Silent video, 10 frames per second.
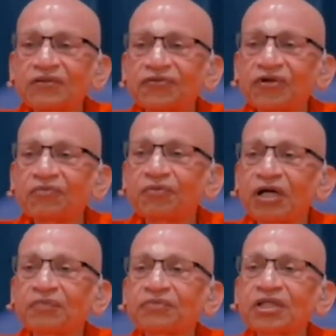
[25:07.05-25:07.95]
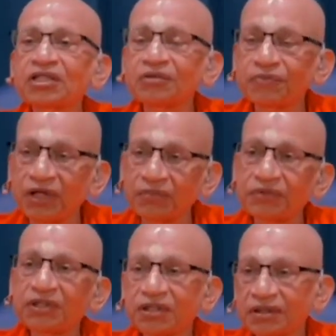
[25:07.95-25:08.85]
is for praptasya
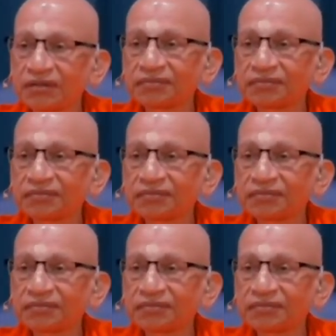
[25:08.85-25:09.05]
prapti.